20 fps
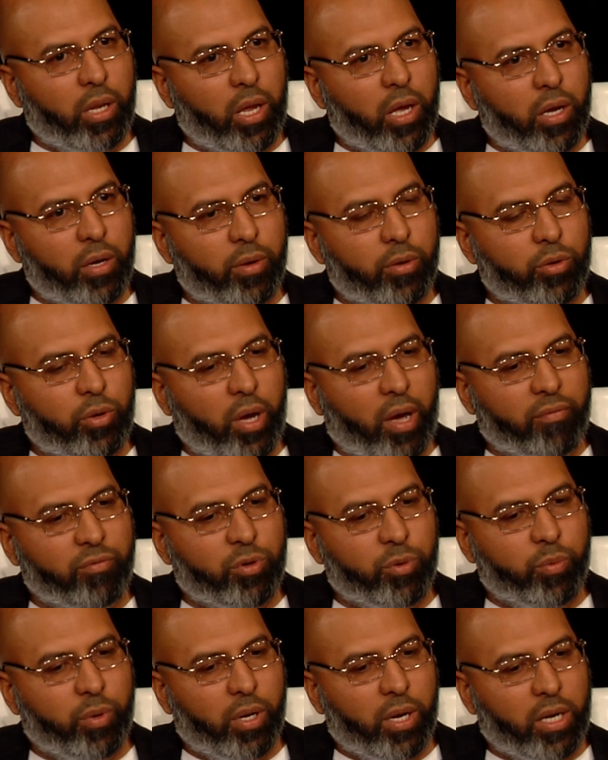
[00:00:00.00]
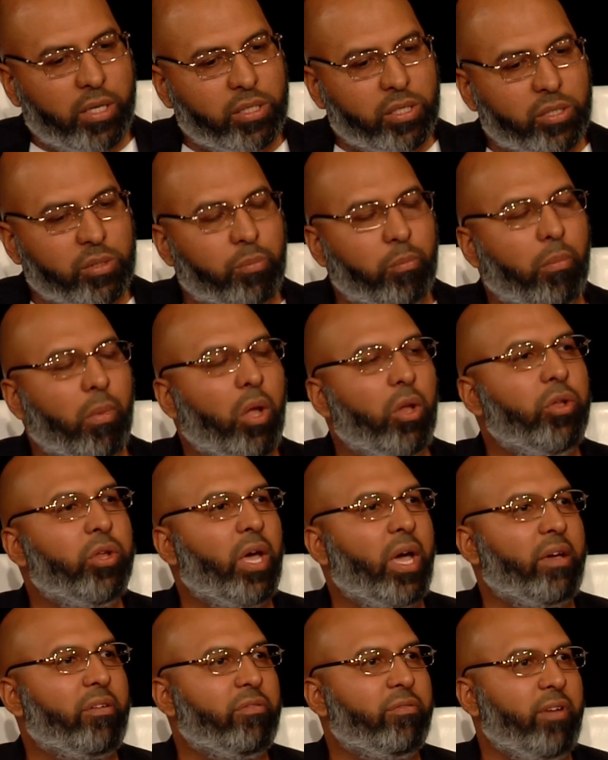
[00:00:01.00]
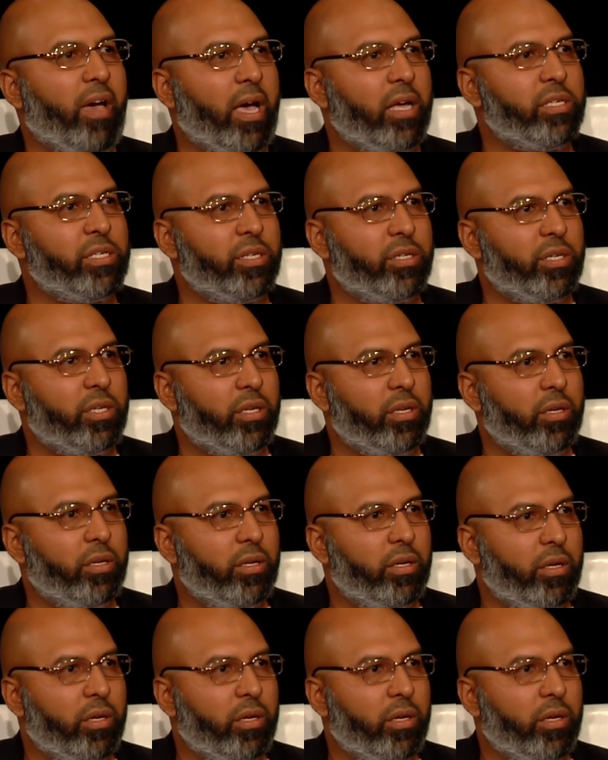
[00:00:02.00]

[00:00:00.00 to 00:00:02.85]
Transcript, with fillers: law, you have to realize, is multifaceted.